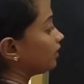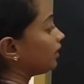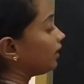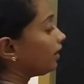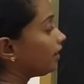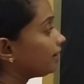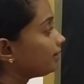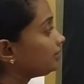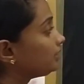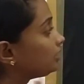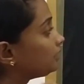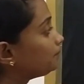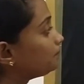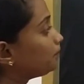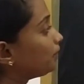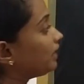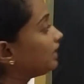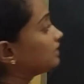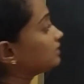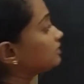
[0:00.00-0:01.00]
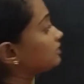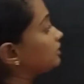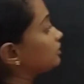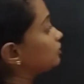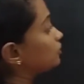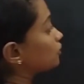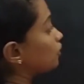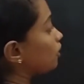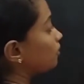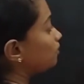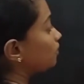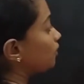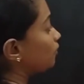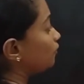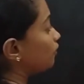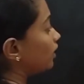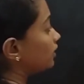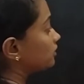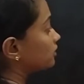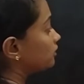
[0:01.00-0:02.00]
and he placed a drop of
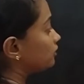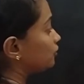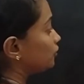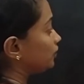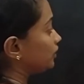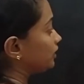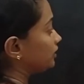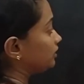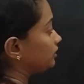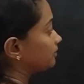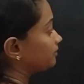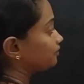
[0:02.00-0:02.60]
water to it.